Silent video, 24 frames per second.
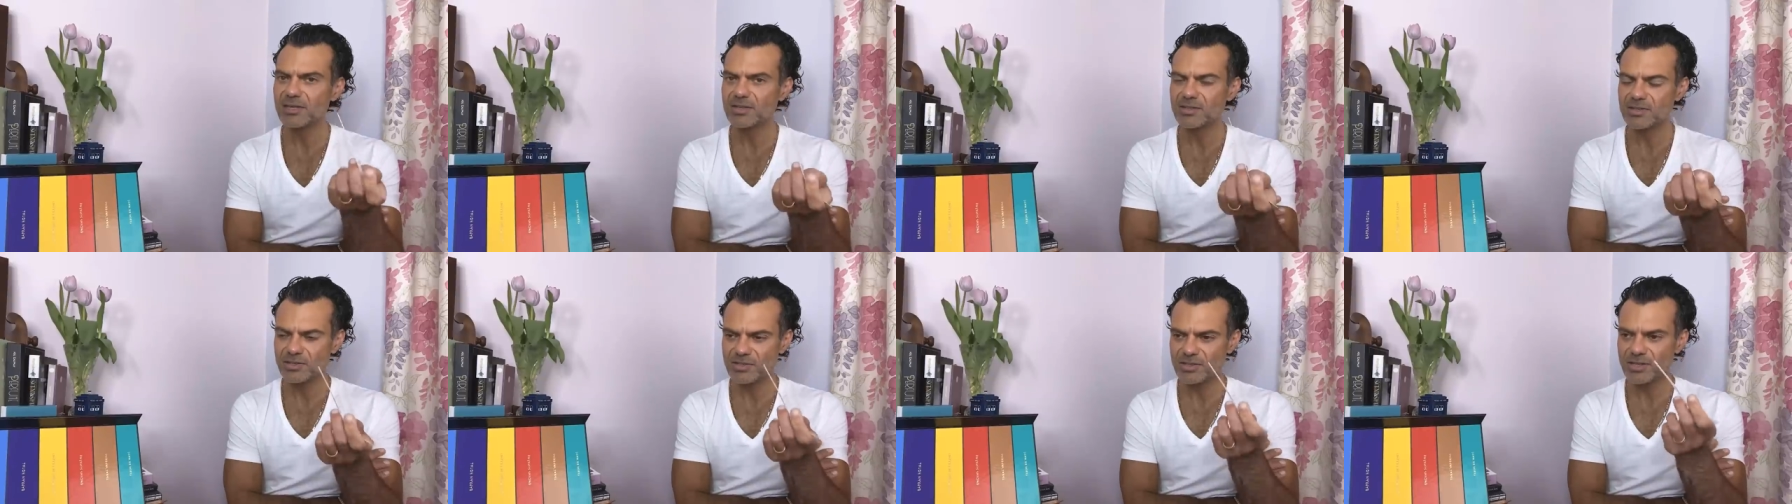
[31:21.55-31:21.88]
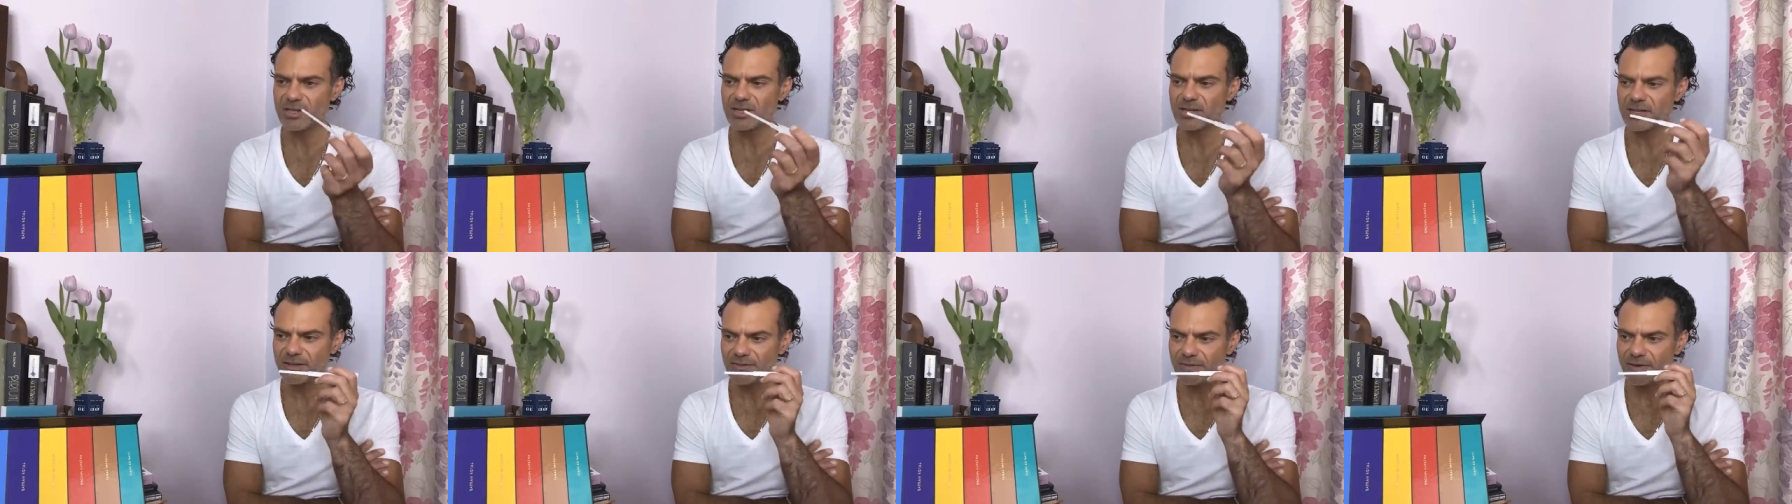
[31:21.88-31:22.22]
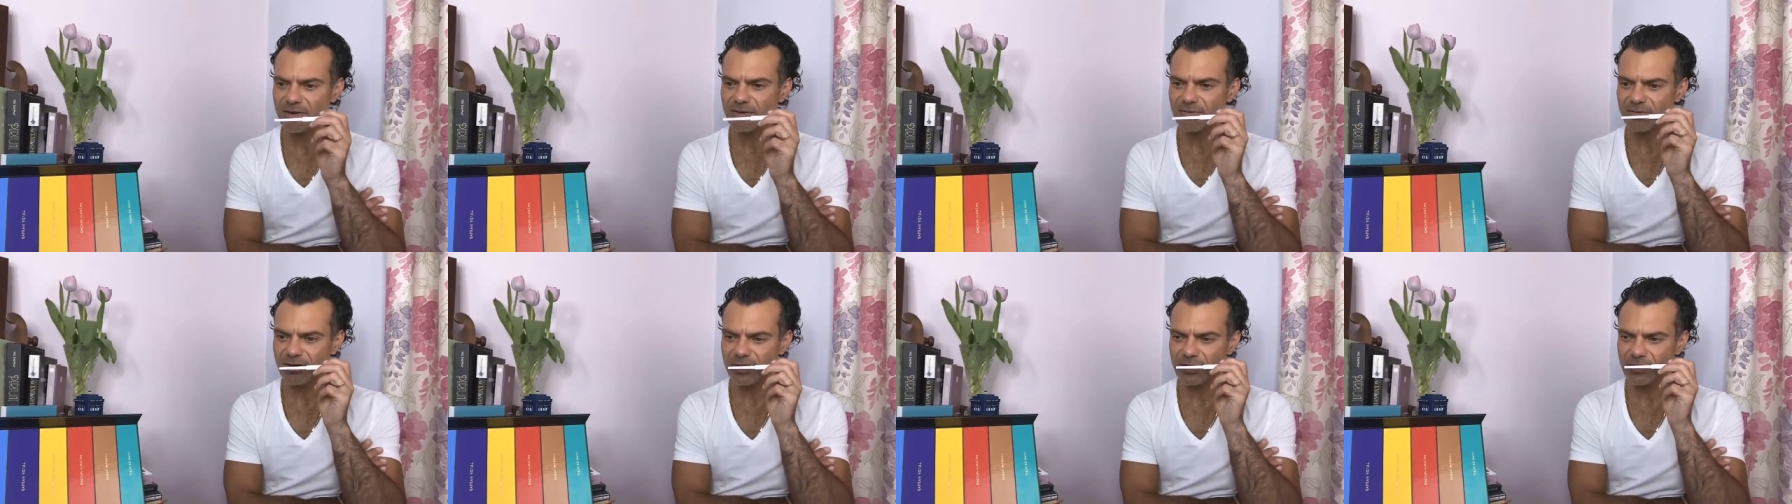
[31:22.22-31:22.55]
So certainly a
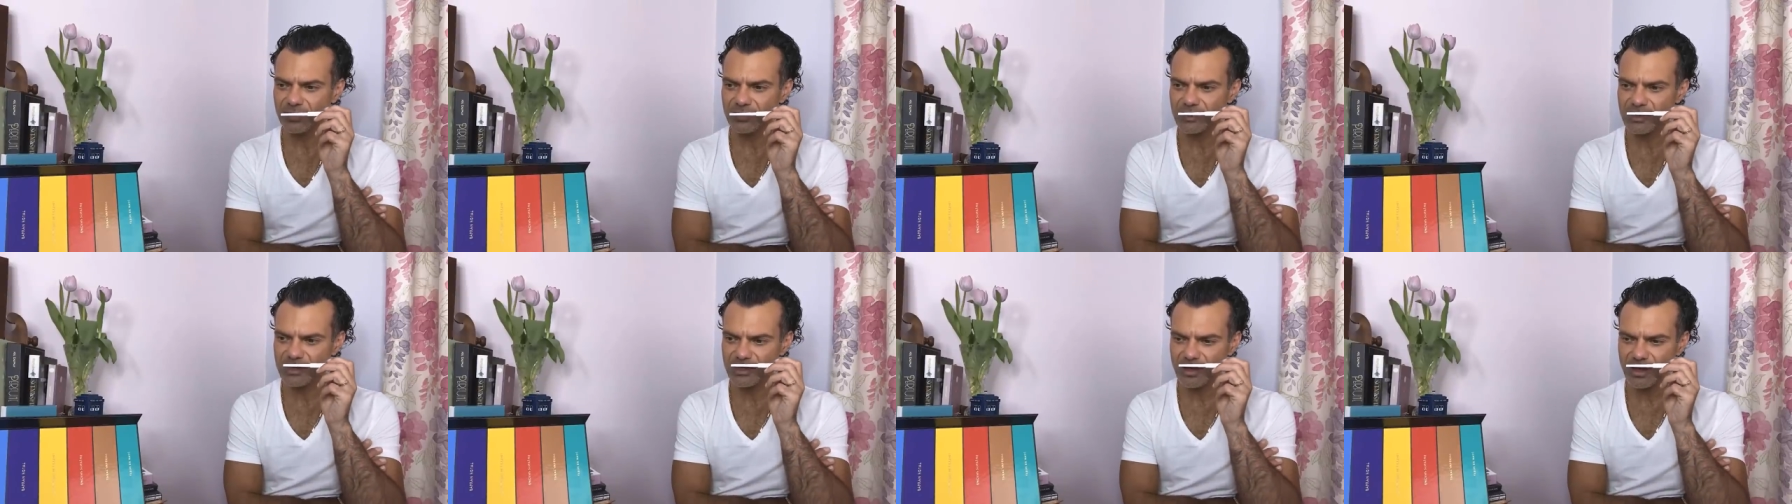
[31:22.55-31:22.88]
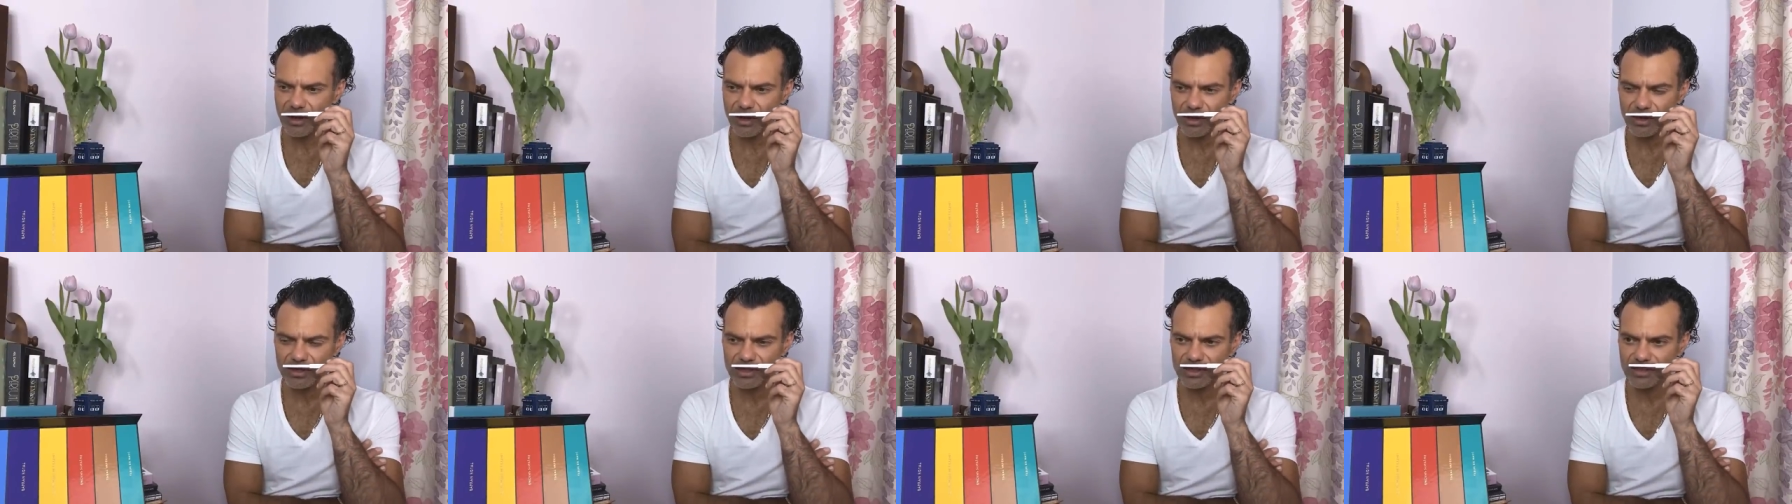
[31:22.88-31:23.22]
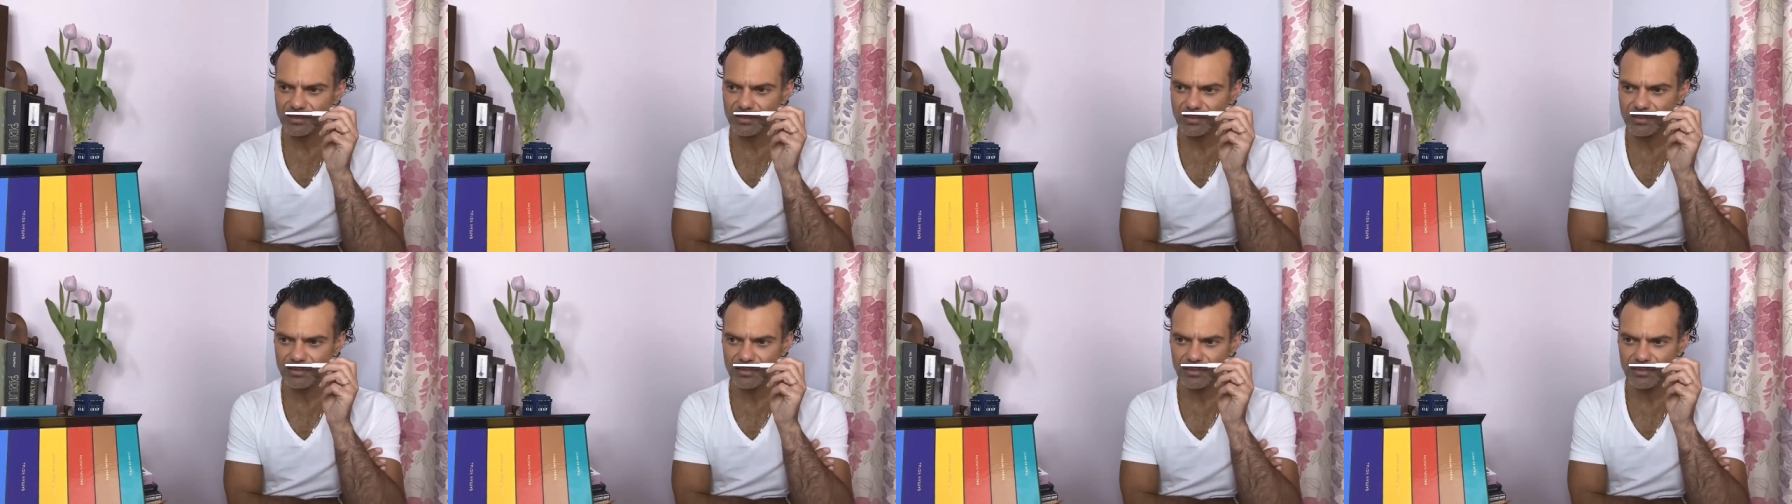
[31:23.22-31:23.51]
very, very good start.